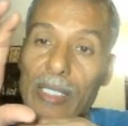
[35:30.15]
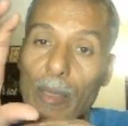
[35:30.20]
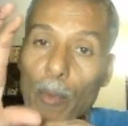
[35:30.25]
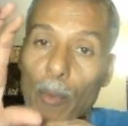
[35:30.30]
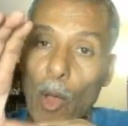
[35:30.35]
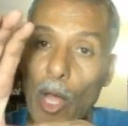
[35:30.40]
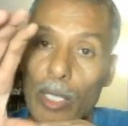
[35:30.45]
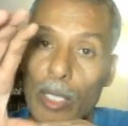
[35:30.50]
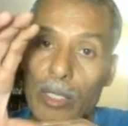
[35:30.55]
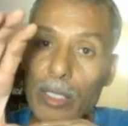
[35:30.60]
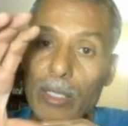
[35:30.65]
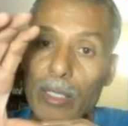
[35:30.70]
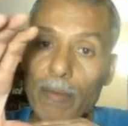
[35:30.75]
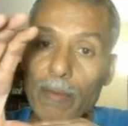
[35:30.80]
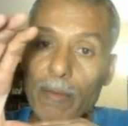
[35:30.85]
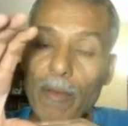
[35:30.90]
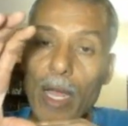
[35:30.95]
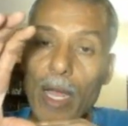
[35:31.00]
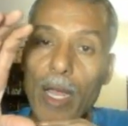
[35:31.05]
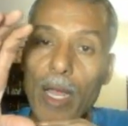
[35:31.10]
the
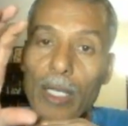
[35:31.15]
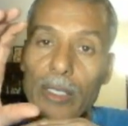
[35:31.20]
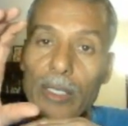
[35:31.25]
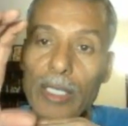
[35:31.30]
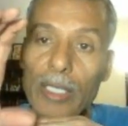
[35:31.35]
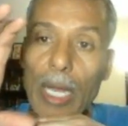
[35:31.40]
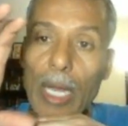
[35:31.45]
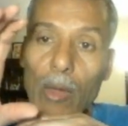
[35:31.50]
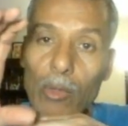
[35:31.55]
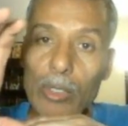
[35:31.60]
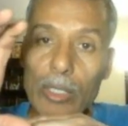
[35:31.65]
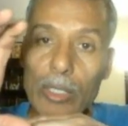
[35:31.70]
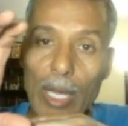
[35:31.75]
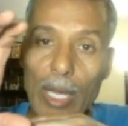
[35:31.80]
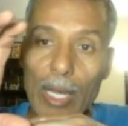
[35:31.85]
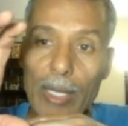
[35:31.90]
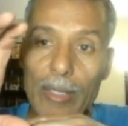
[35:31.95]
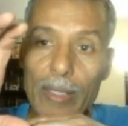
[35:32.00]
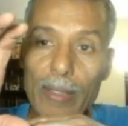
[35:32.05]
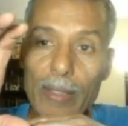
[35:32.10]
positive ions
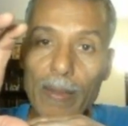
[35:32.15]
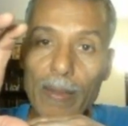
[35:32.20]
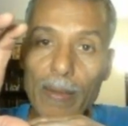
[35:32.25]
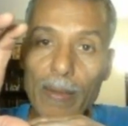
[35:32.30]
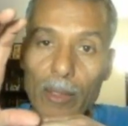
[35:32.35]
outside,